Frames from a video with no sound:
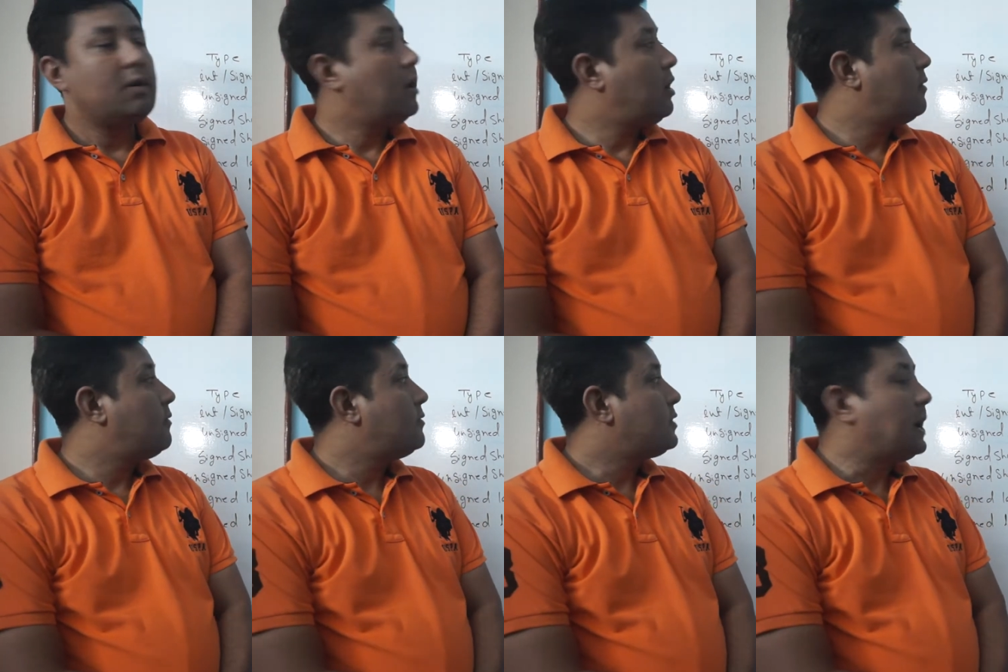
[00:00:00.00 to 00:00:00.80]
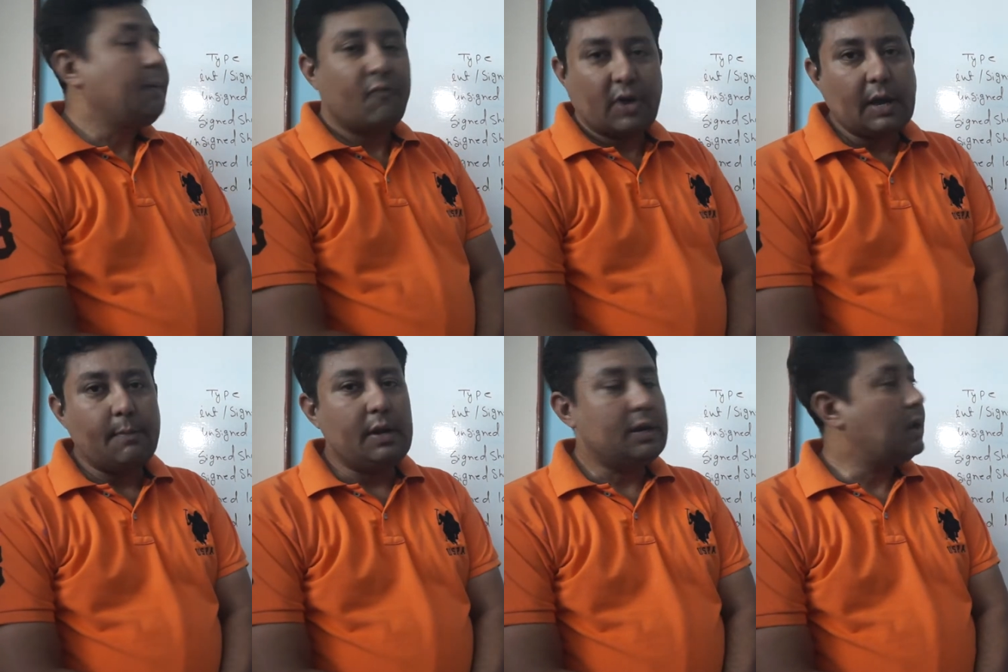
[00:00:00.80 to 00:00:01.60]
of type
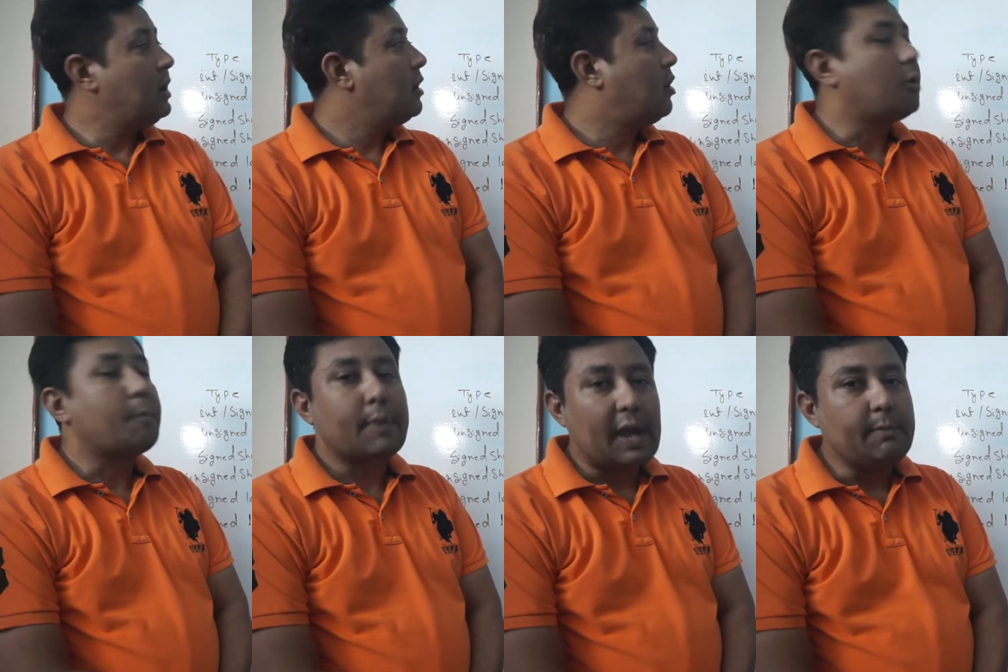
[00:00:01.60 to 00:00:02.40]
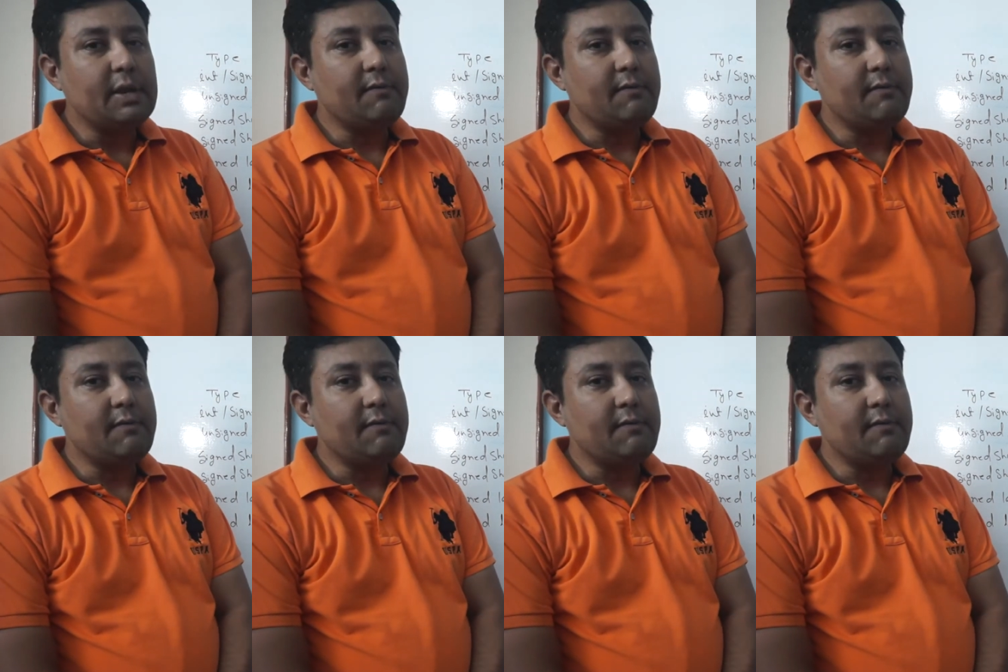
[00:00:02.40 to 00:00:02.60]
fundamental or primary,